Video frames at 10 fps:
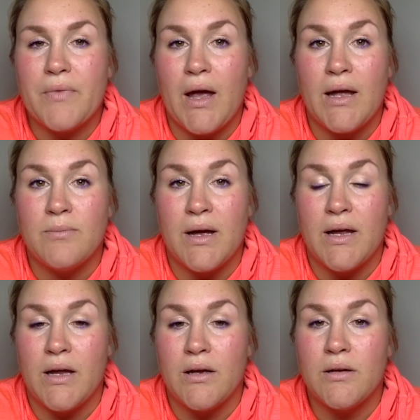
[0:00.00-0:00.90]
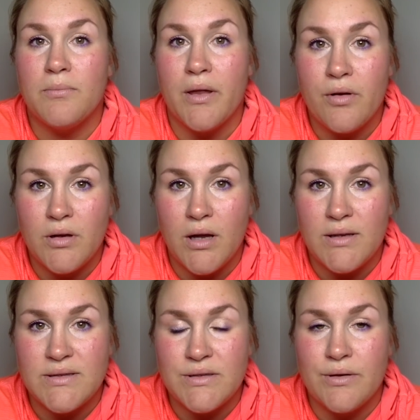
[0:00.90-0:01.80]
I had my mother-in-law
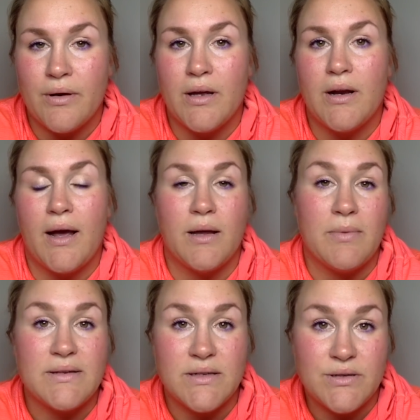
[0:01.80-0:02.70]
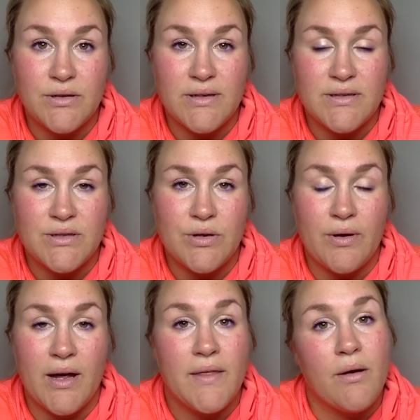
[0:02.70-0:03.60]
listen to it, I had my sister listen to
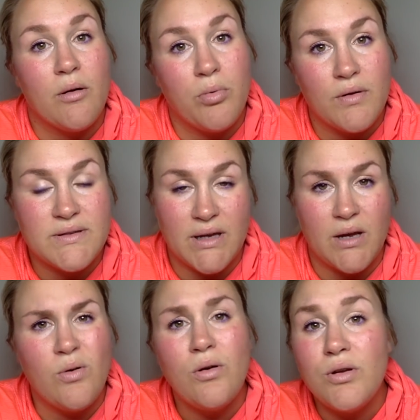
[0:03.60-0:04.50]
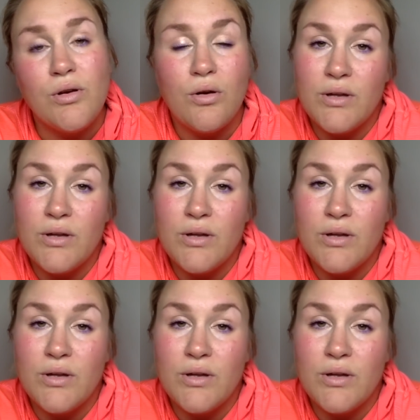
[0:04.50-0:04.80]
it, and they were both saying, oh, you know,